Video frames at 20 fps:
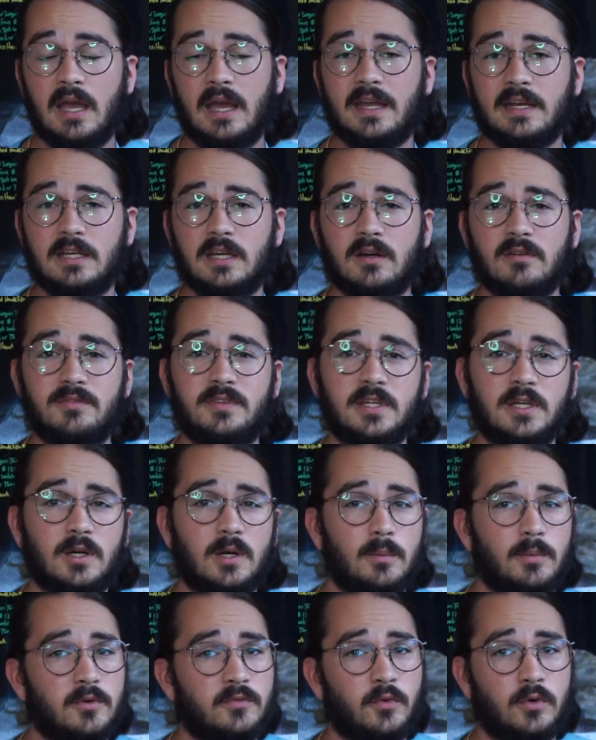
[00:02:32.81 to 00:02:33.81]
any of the
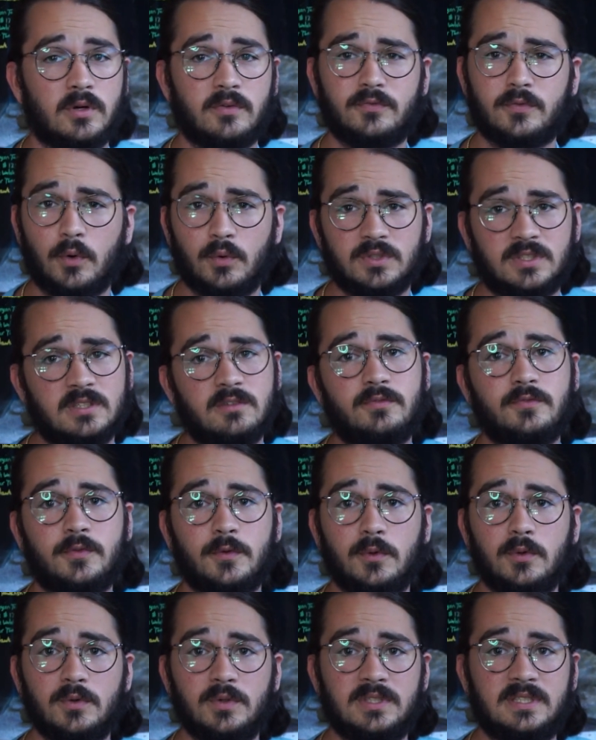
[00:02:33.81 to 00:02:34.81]
herbivore frozen
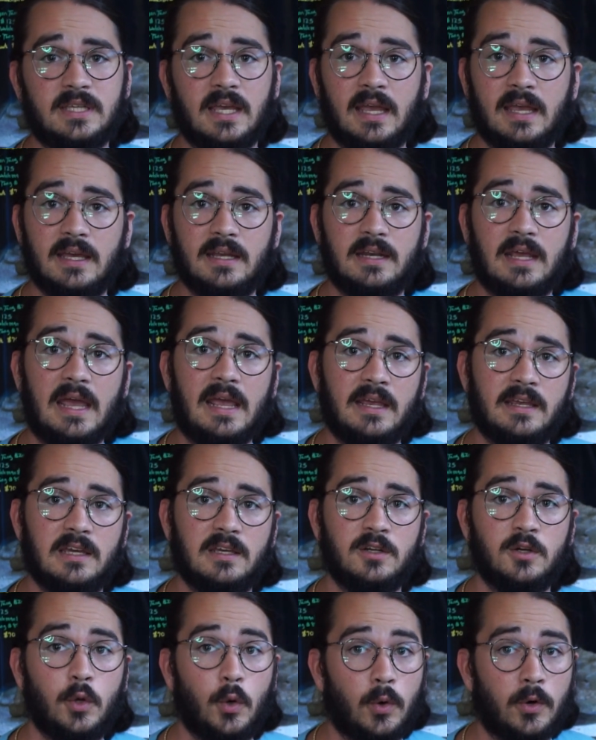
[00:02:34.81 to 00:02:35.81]
foods, and
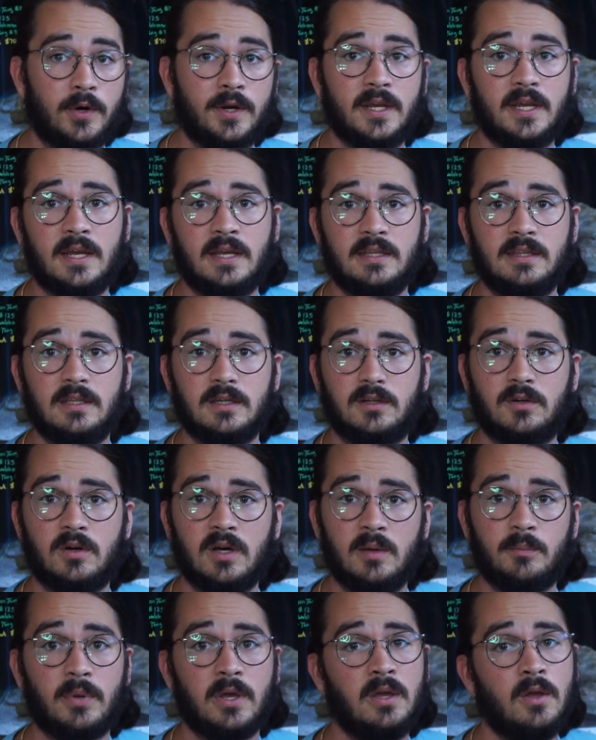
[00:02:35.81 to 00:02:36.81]
hanging nori in the
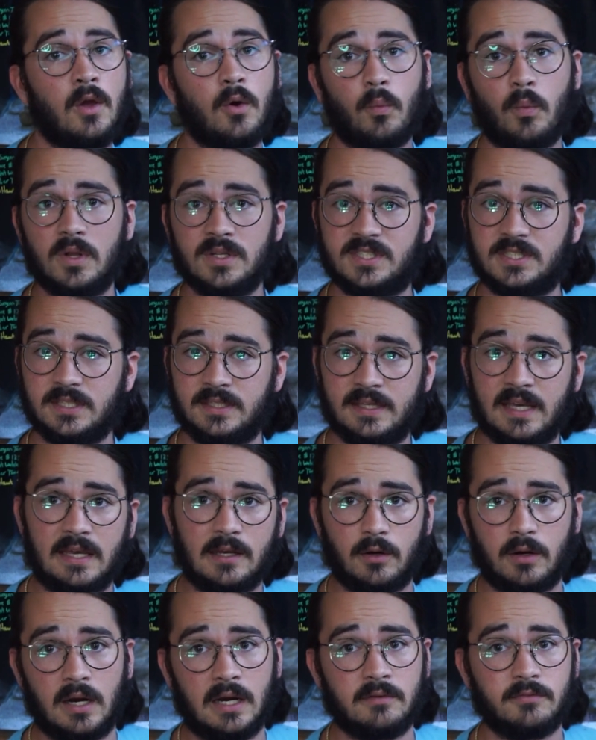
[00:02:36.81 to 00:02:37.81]
clip once a
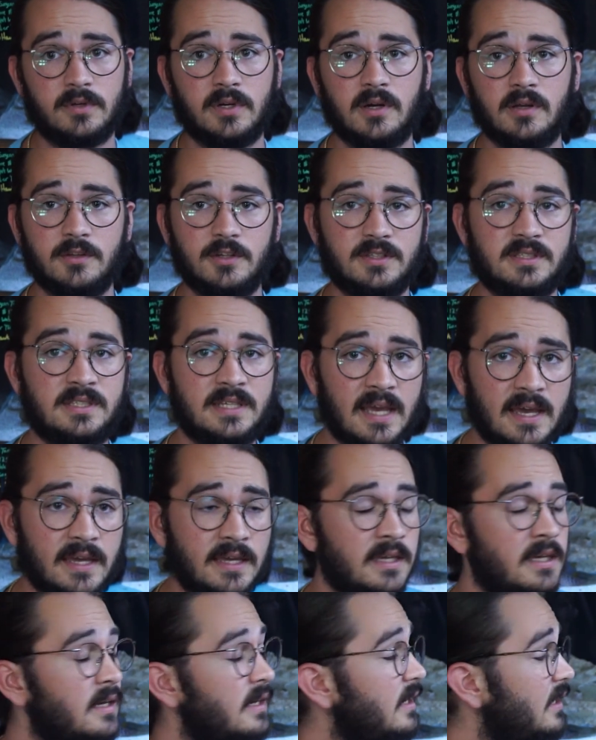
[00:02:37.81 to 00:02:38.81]
day or every other
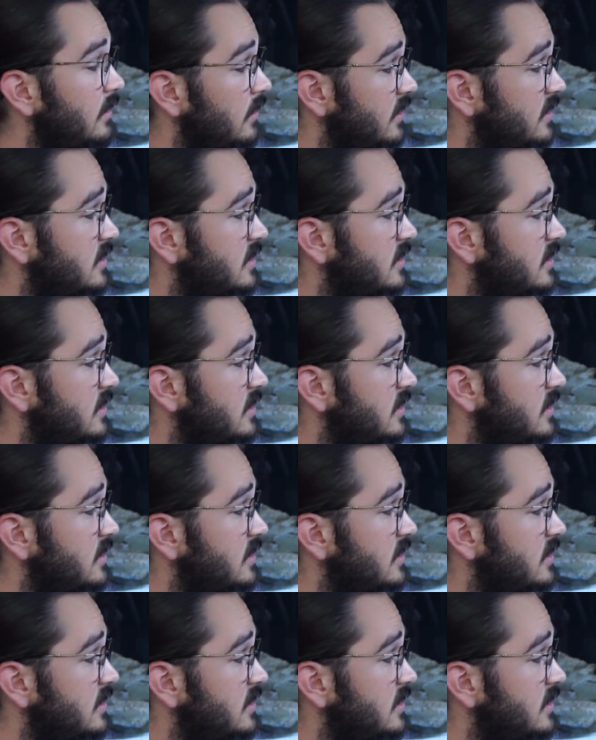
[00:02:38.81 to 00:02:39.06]
day in the